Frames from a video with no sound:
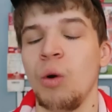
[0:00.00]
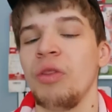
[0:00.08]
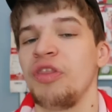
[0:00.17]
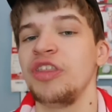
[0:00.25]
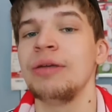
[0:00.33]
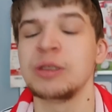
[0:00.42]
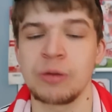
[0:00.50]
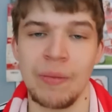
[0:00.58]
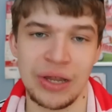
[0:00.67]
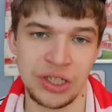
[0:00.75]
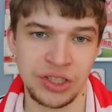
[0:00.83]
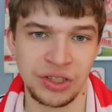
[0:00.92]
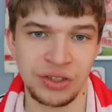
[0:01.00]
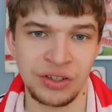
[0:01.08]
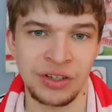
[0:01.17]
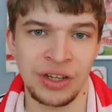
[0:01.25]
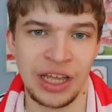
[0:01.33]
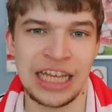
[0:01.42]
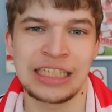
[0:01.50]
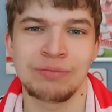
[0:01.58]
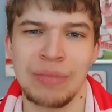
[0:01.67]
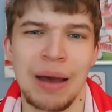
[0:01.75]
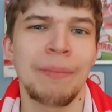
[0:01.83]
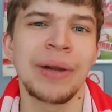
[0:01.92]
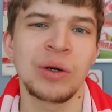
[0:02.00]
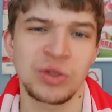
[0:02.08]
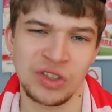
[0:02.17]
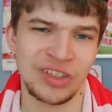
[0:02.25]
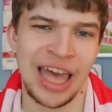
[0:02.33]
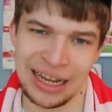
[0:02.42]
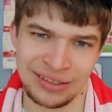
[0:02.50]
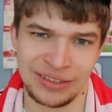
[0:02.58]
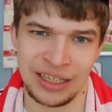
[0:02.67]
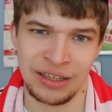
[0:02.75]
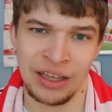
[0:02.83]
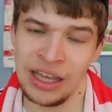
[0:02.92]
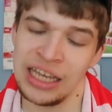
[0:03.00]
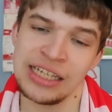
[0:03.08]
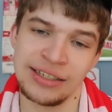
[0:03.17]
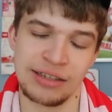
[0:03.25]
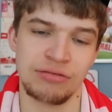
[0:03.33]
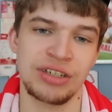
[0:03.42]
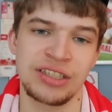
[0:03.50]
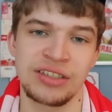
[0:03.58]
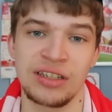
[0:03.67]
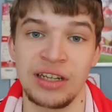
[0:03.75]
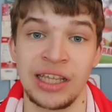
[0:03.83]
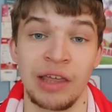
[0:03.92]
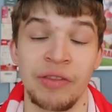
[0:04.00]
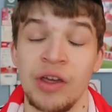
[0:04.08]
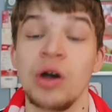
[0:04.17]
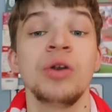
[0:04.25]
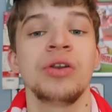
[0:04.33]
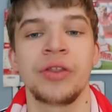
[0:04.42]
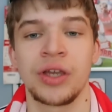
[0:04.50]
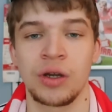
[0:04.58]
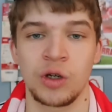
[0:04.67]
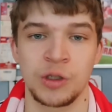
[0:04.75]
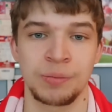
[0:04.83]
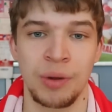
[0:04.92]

One thing that must be mentioned is Matt Mills's exit. He said recently on the Under the Cosh